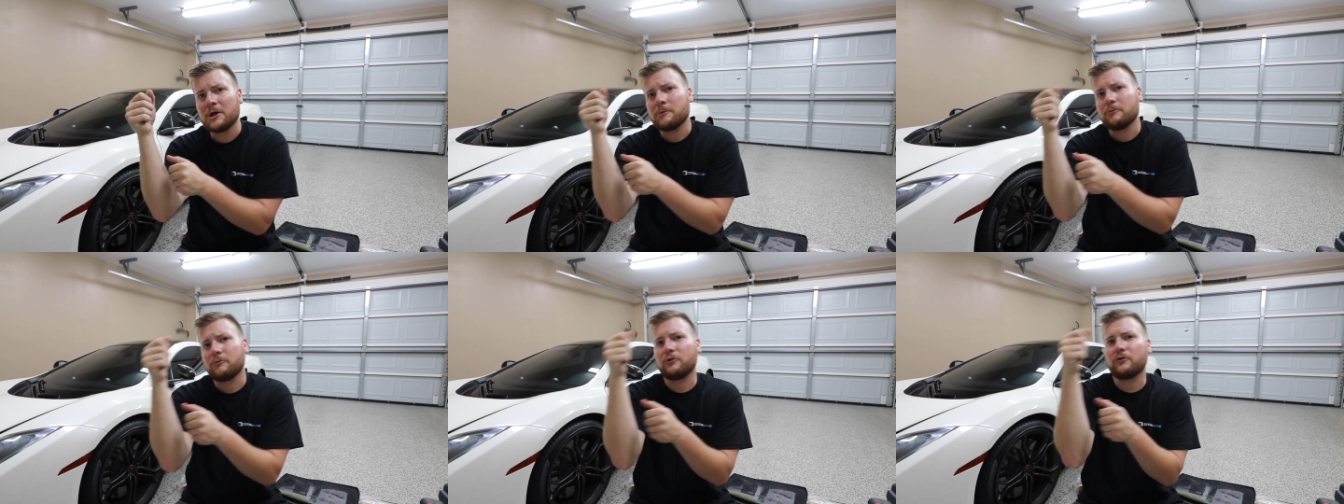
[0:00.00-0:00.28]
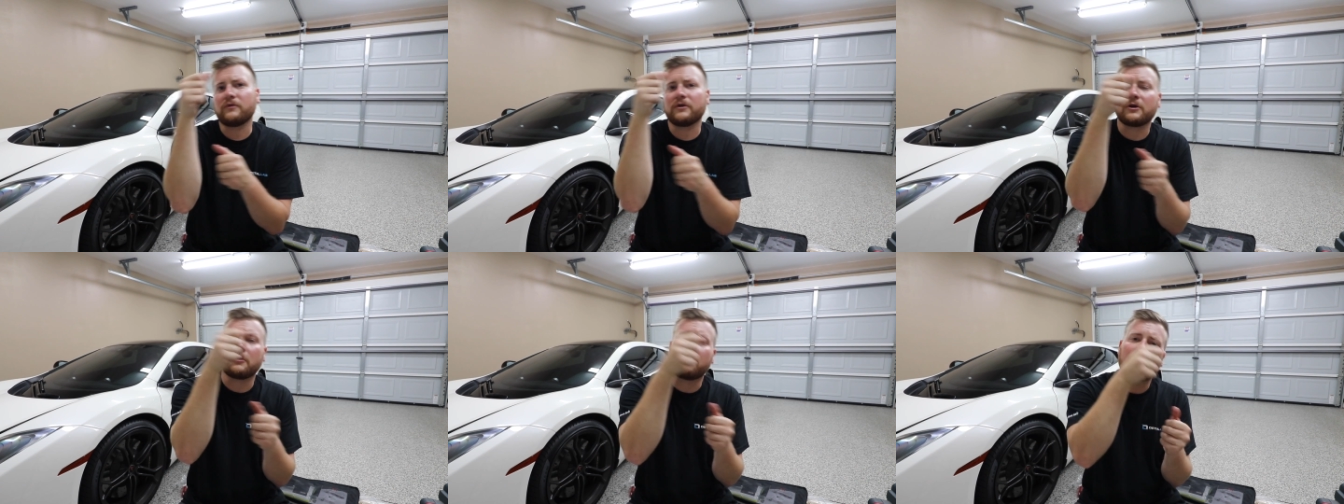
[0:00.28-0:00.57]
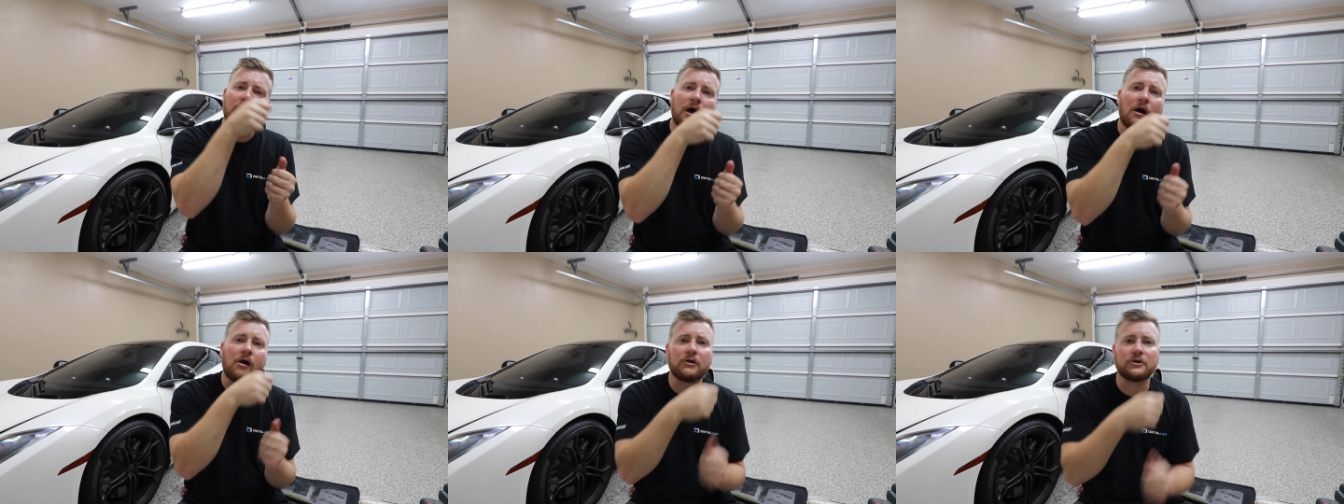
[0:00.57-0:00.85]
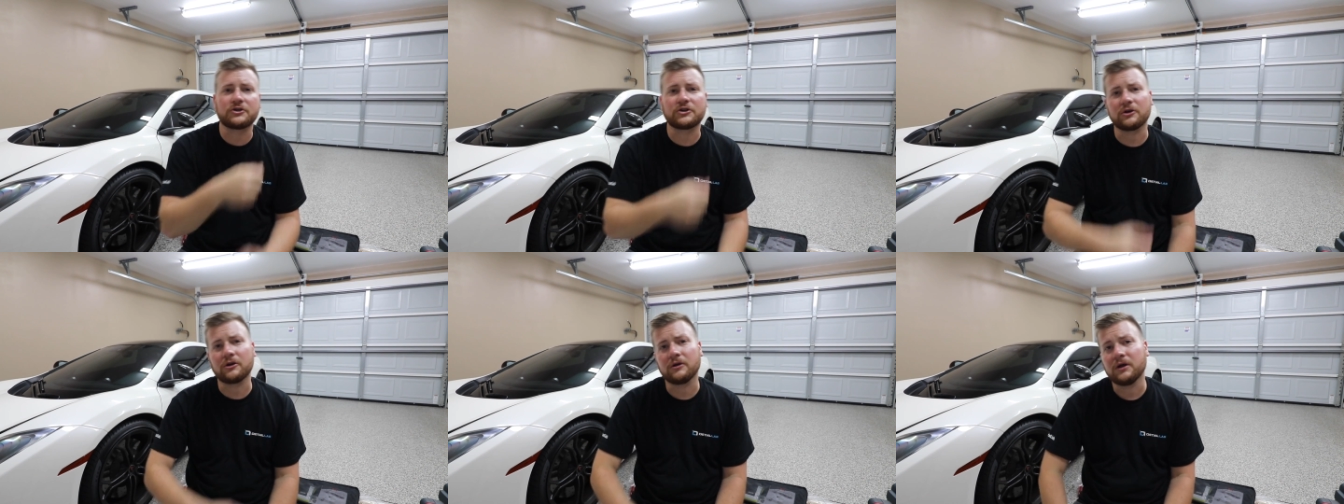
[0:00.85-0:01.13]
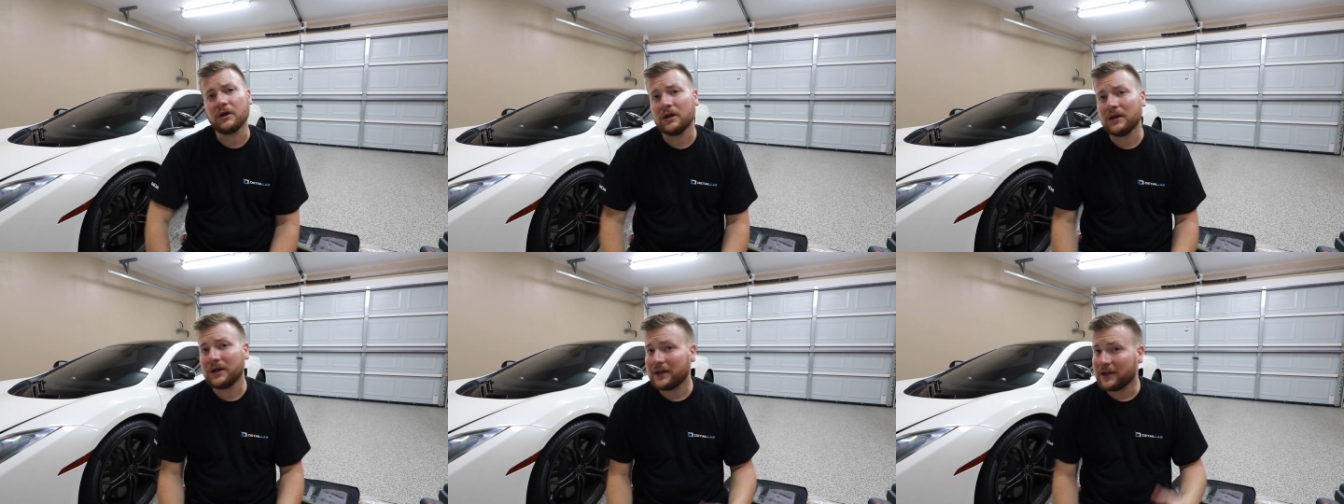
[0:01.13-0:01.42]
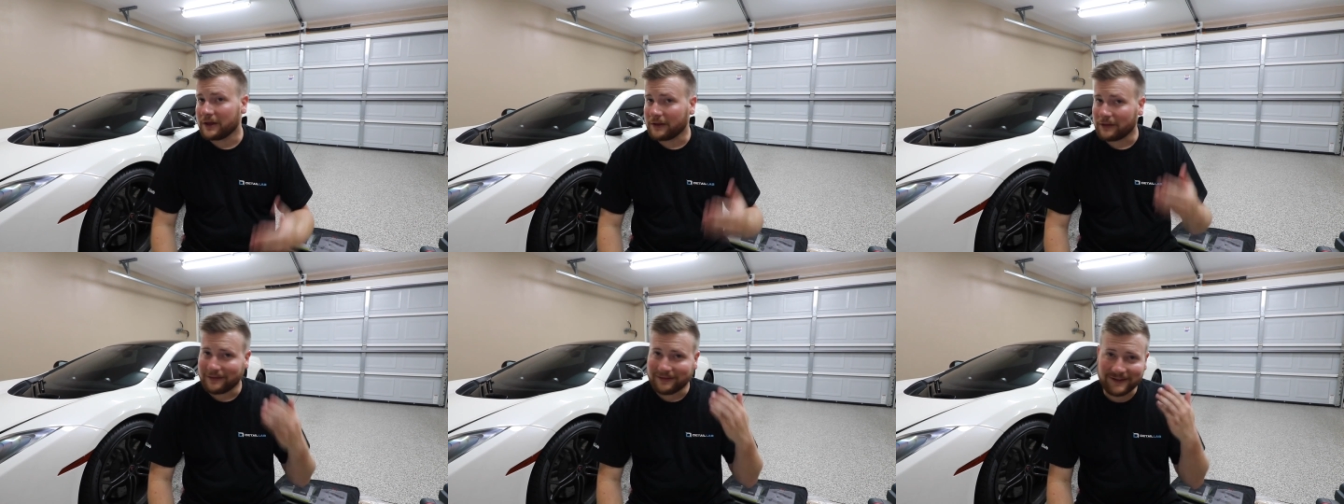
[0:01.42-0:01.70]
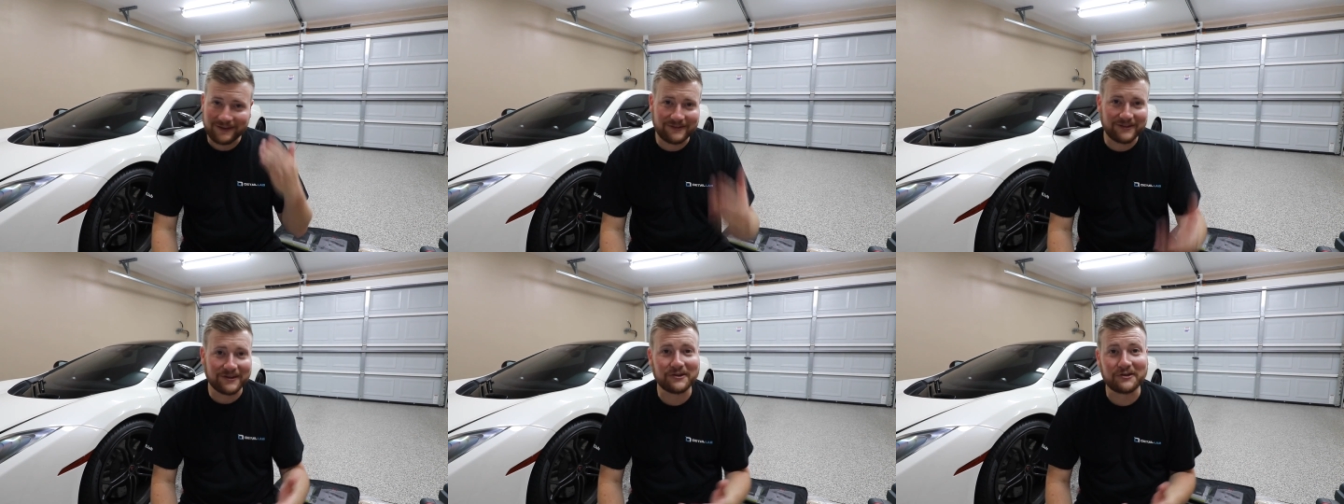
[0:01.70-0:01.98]
moving a polisher,
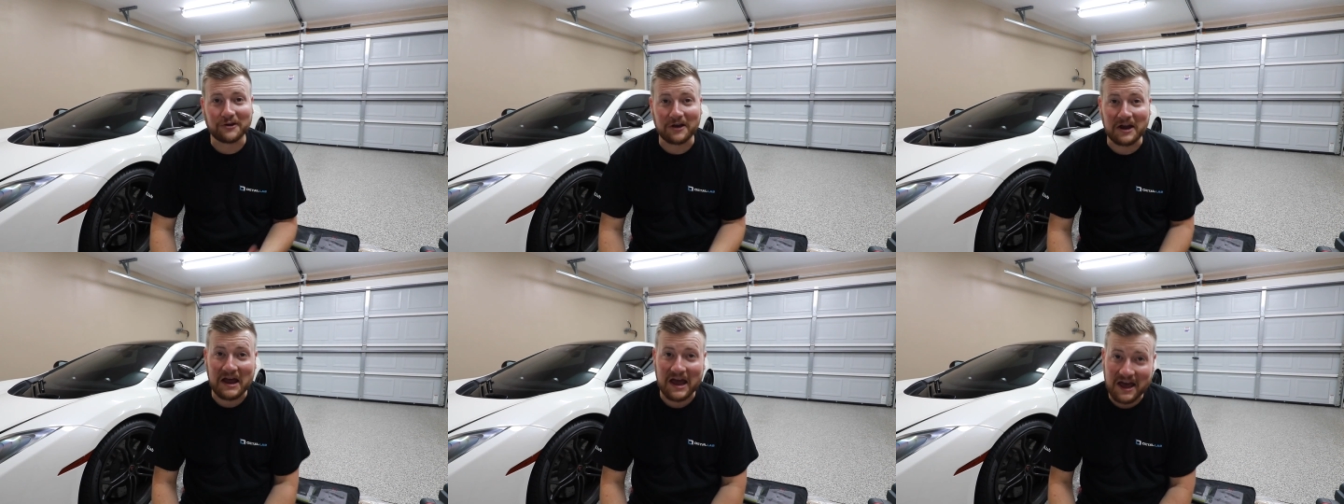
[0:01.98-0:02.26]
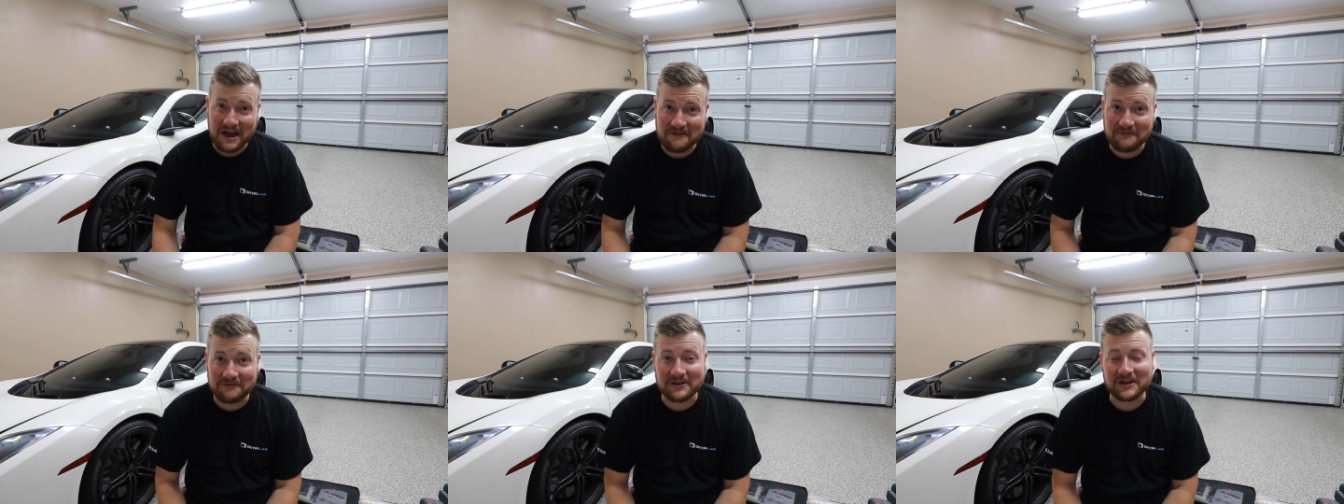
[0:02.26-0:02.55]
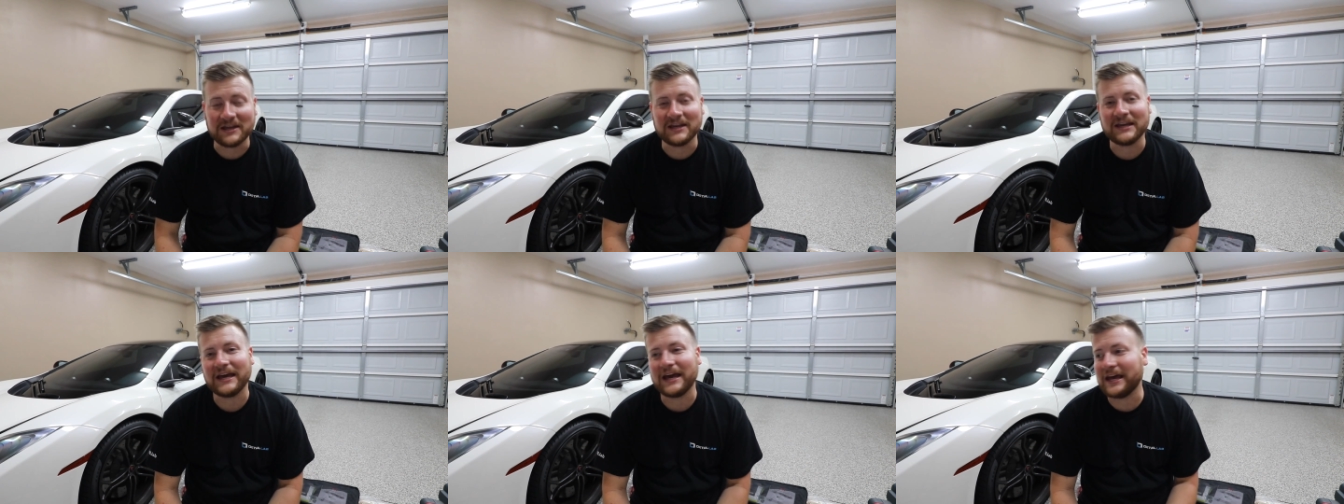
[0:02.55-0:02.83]
these things are heavy,